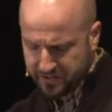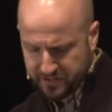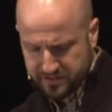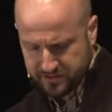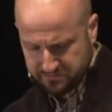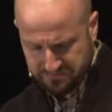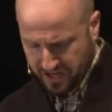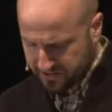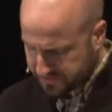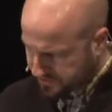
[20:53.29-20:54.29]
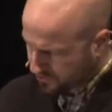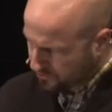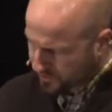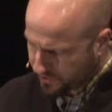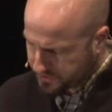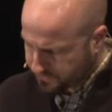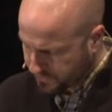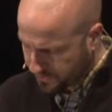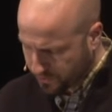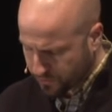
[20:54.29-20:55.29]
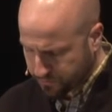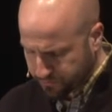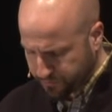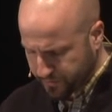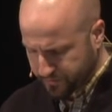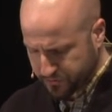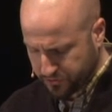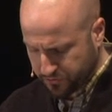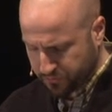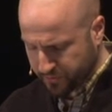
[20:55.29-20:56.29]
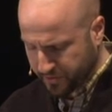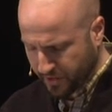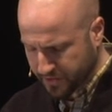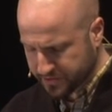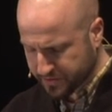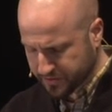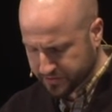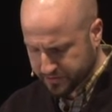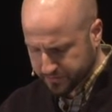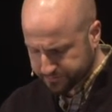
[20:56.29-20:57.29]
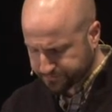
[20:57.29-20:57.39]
It's not in a single Redux video, but turn with me to Exodus.